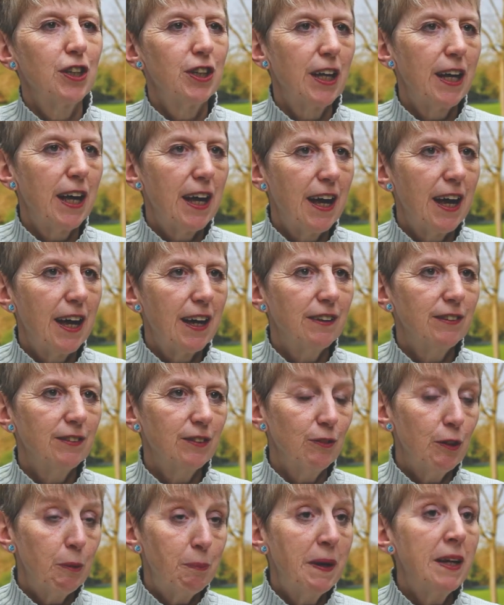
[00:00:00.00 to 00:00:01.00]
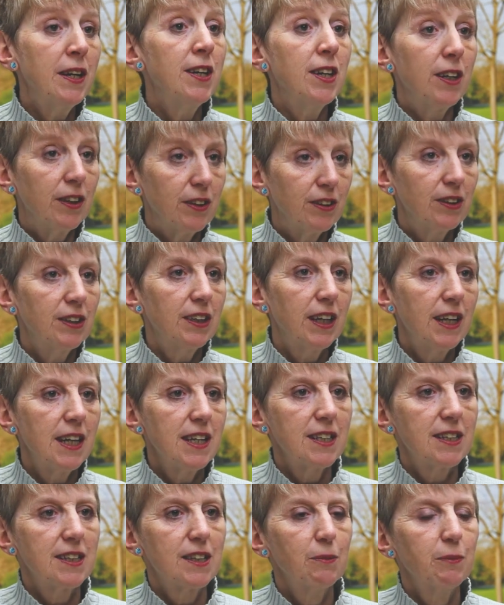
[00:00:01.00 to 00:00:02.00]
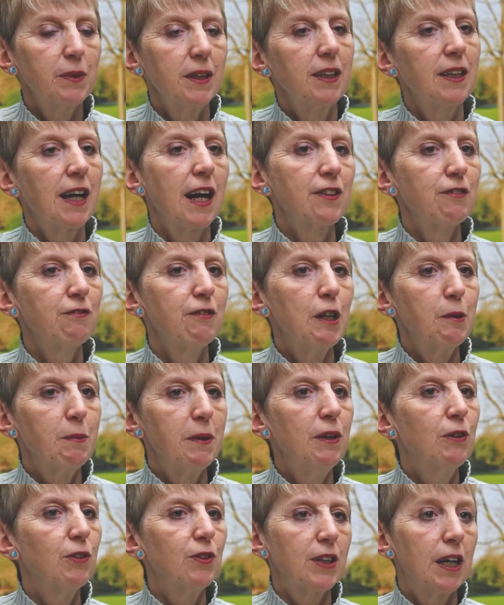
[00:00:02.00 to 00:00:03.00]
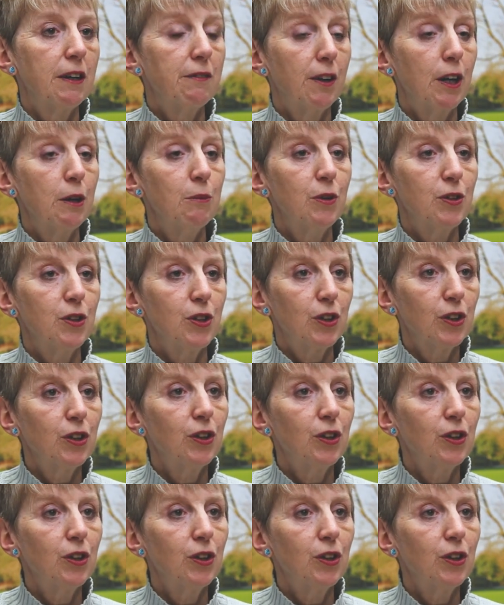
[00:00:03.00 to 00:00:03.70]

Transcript: their opinion is something that hasn't really been looked at very much at